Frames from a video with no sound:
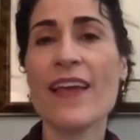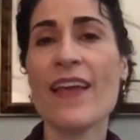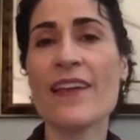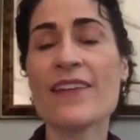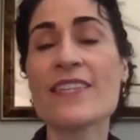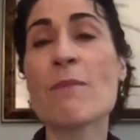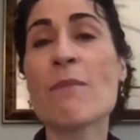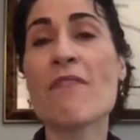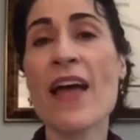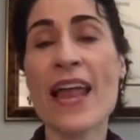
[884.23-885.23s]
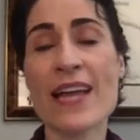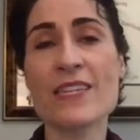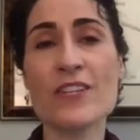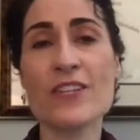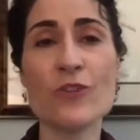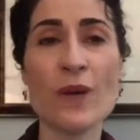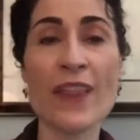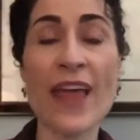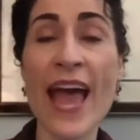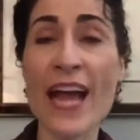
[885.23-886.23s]
And some of that has to do
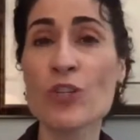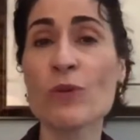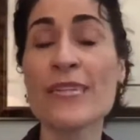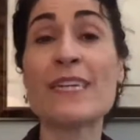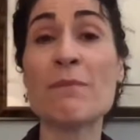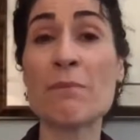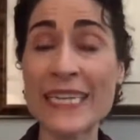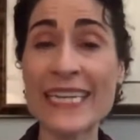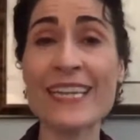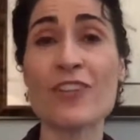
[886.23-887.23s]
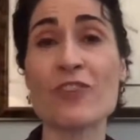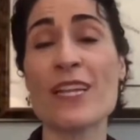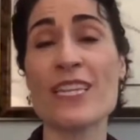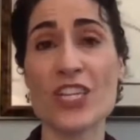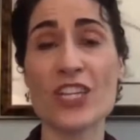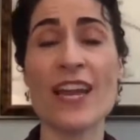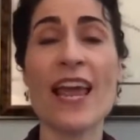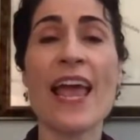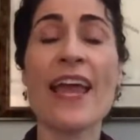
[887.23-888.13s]
with actually completing the transition